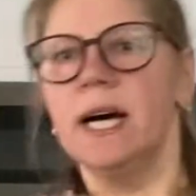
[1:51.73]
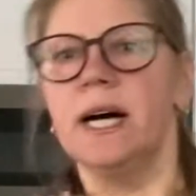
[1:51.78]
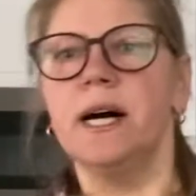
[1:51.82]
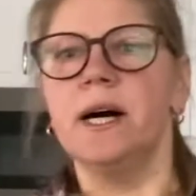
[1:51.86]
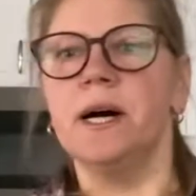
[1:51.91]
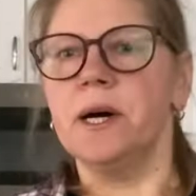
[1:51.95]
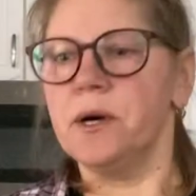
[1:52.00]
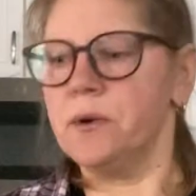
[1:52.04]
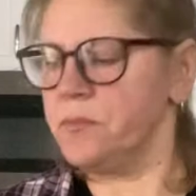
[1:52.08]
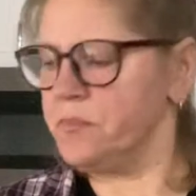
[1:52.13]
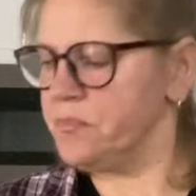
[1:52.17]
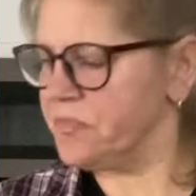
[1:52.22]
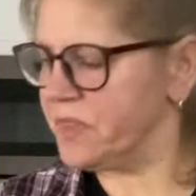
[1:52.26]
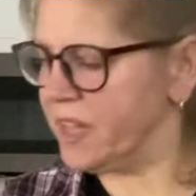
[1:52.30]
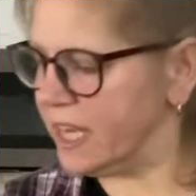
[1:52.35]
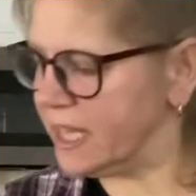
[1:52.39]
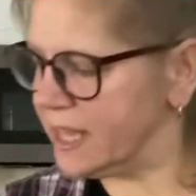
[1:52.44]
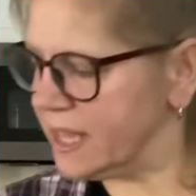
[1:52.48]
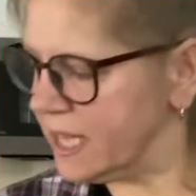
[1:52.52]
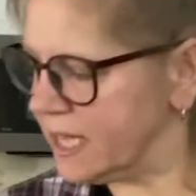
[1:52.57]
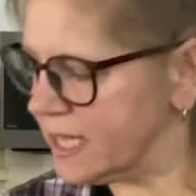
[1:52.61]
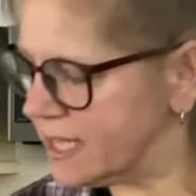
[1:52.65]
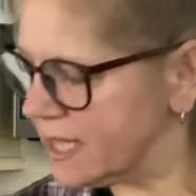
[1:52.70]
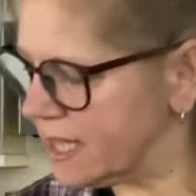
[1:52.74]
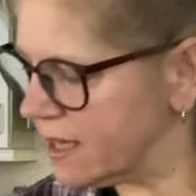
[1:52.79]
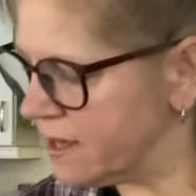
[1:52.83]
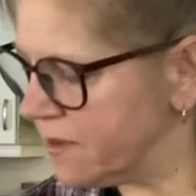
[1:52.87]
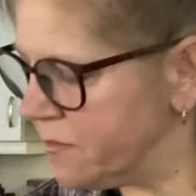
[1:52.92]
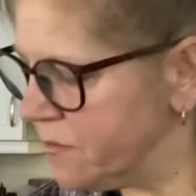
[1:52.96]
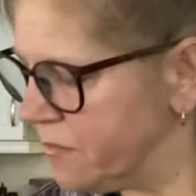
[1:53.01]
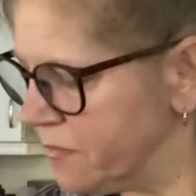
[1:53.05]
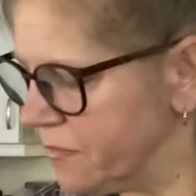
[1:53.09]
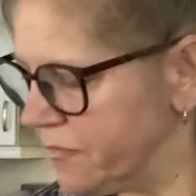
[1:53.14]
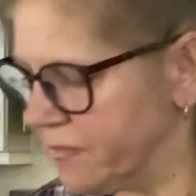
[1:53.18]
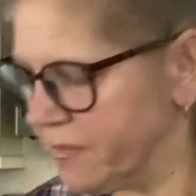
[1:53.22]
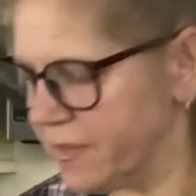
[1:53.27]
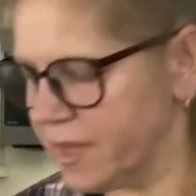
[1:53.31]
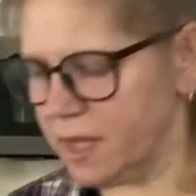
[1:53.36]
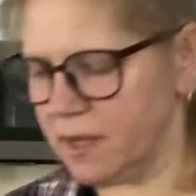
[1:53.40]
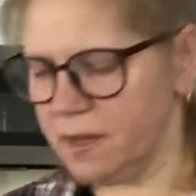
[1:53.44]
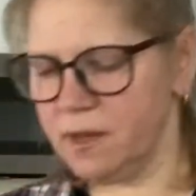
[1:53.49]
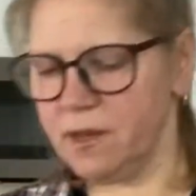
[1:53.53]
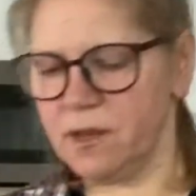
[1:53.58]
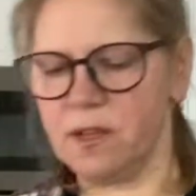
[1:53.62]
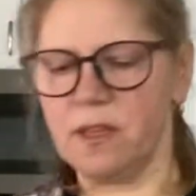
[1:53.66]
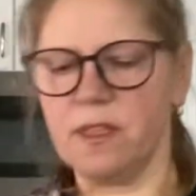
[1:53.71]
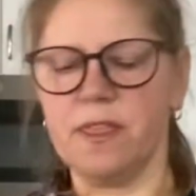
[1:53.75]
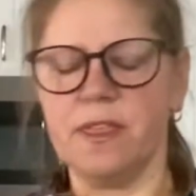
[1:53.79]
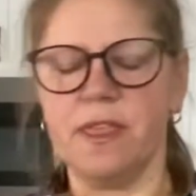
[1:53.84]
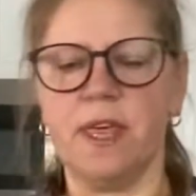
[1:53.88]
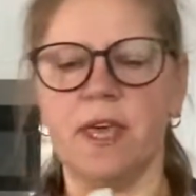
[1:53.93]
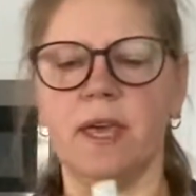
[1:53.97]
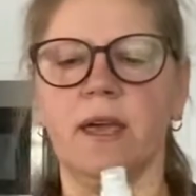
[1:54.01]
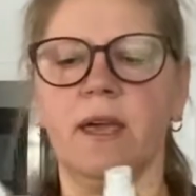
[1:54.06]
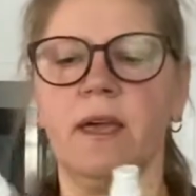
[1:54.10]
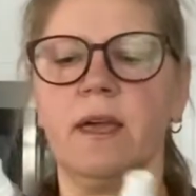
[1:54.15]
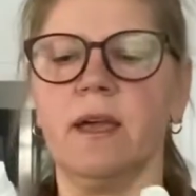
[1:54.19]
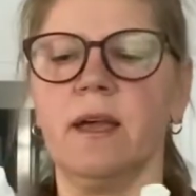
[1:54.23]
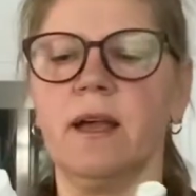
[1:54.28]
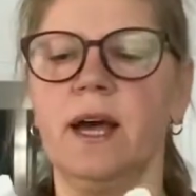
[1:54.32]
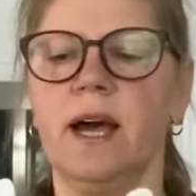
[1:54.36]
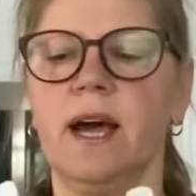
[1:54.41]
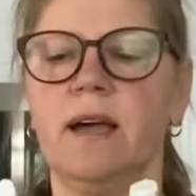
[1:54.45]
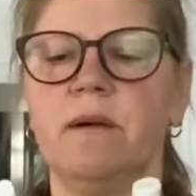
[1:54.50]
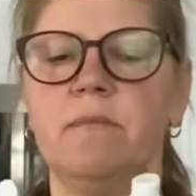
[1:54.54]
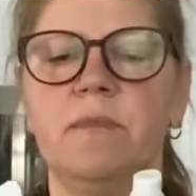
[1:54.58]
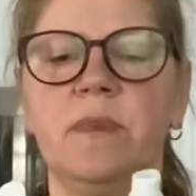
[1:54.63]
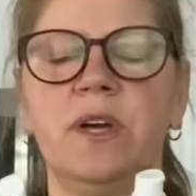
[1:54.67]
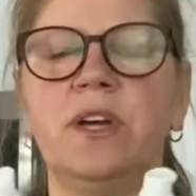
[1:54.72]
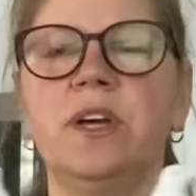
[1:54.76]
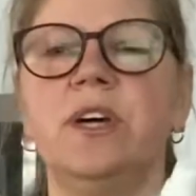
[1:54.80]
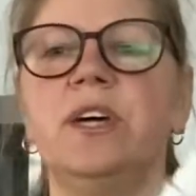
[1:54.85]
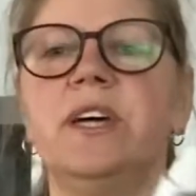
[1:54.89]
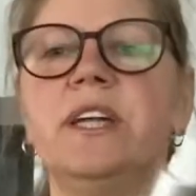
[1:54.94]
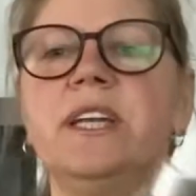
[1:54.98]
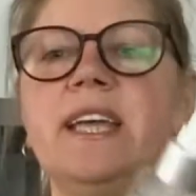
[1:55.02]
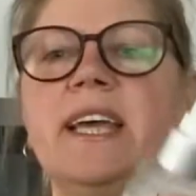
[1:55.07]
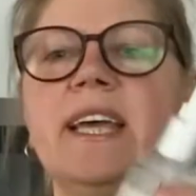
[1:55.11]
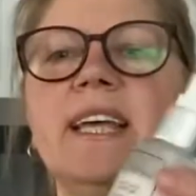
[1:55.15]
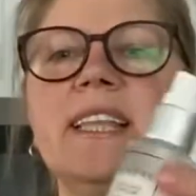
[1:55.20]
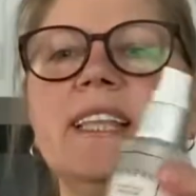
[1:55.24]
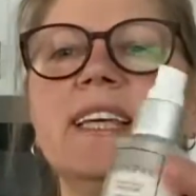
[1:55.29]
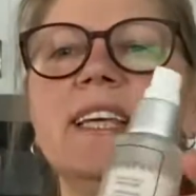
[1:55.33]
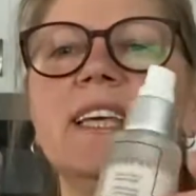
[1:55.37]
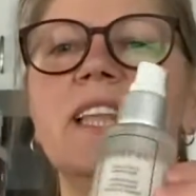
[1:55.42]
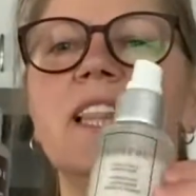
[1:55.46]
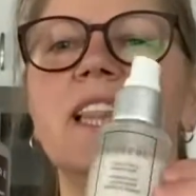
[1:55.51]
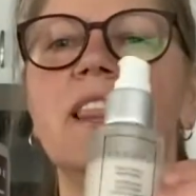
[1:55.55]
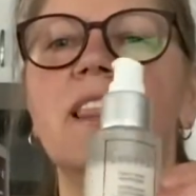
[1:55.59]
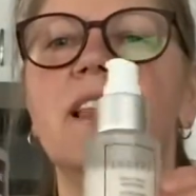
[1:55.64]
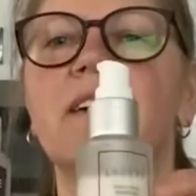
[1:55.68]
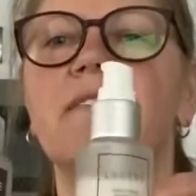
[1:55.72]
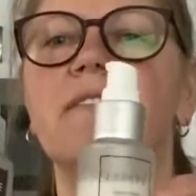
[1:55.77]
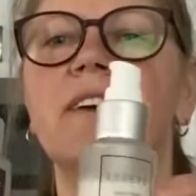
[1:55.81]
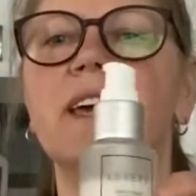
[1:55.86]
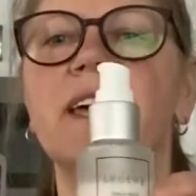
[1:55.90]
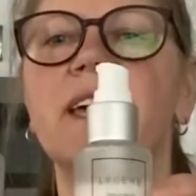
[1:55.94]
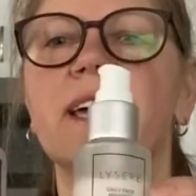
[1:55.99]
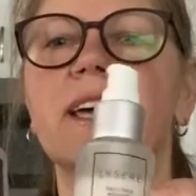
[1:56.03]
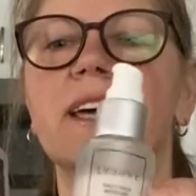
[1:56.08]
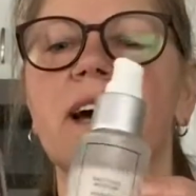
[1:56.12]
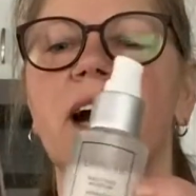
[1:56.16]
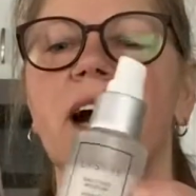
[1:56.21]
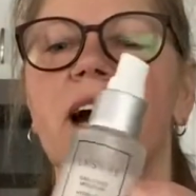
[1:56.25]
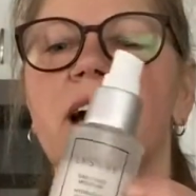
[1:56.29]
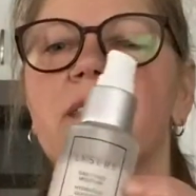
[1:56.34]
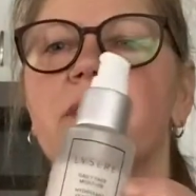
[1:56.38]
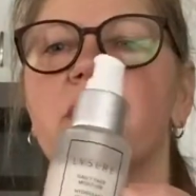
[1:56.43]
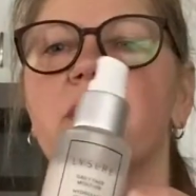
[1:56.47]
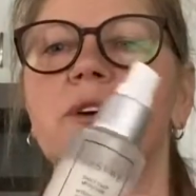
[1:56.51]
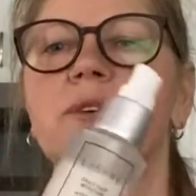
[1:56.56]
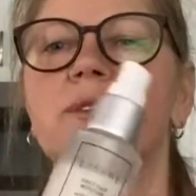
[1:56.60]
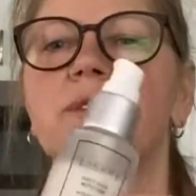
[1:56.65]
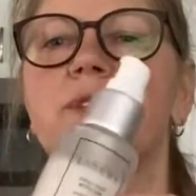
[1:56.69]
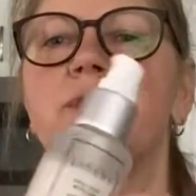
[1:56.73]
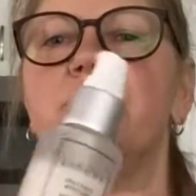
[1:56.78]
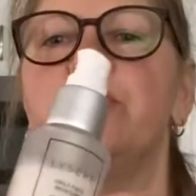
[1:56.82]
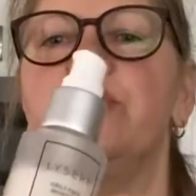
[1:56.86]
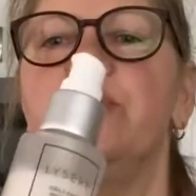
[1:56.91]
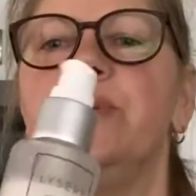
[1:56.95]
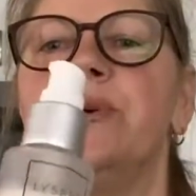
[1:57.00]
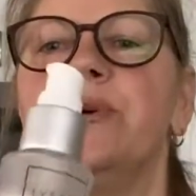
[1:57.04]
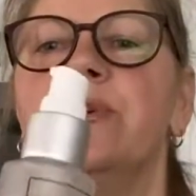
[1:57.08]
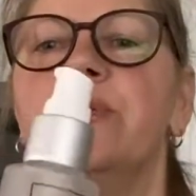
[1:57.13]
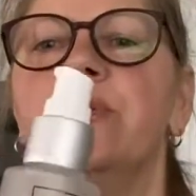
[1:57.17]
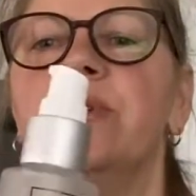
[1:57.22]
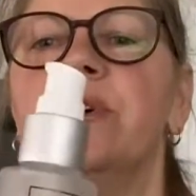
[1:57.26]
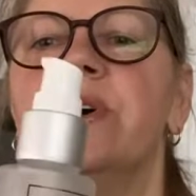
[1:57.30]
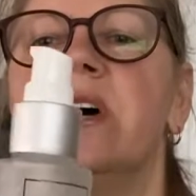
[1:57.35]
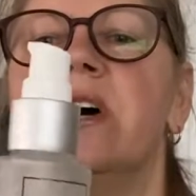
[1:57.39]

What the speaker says: Another thing I'm really loving are those two